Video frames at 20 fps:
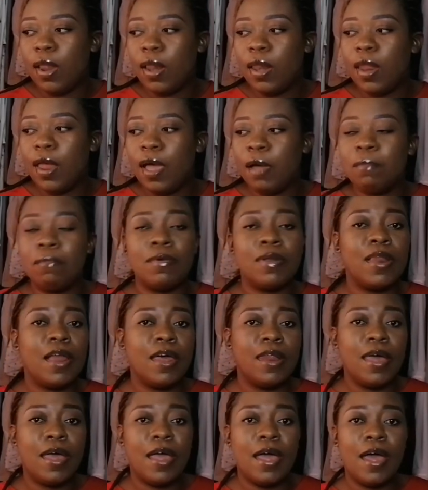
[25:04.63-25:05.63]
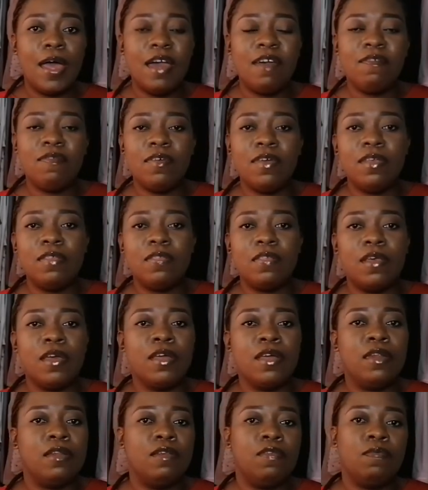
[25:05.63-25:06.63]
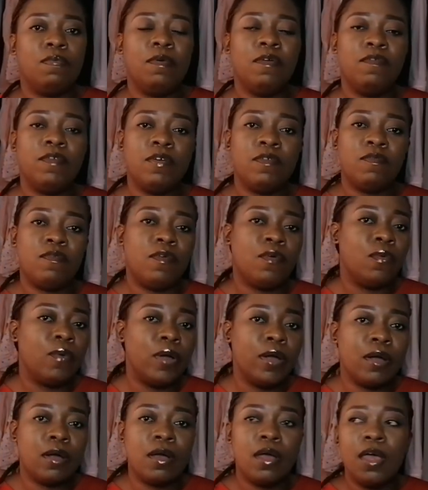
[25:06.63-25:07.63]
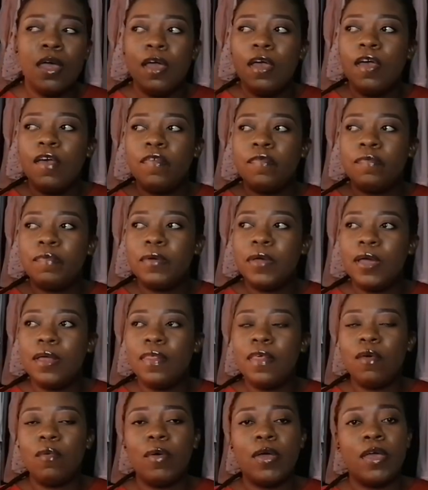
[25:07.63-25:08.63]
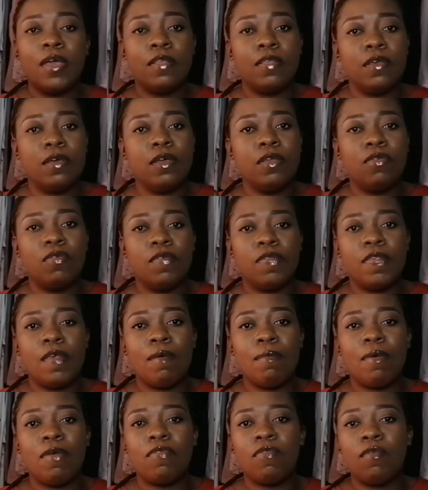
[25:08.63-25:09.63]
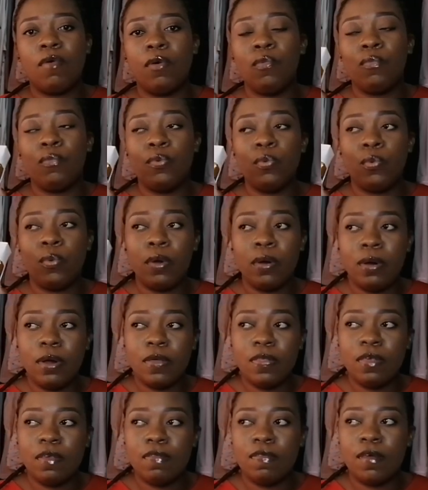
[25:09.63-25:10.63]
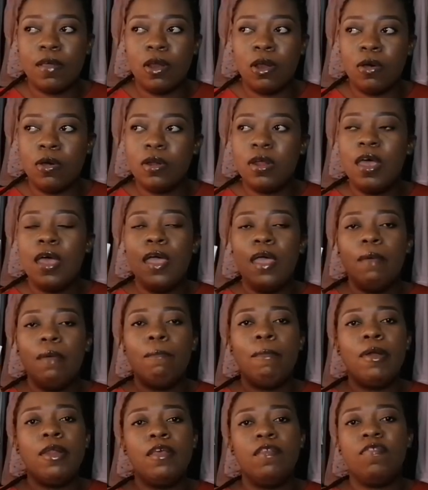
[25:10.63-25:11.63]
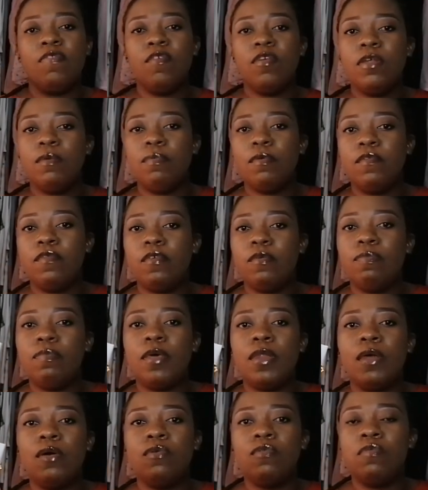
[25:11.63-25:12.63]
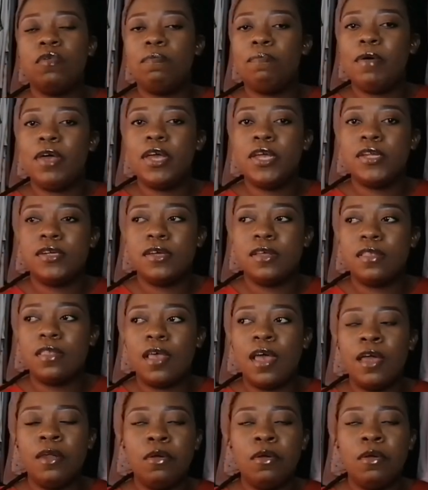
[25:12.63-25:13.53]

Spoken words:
I'm glad I have it, and it's perfect for work, especially that we're getting into summer, so I'll be wearing this a lot. But it's not a perfume that I would repurchase.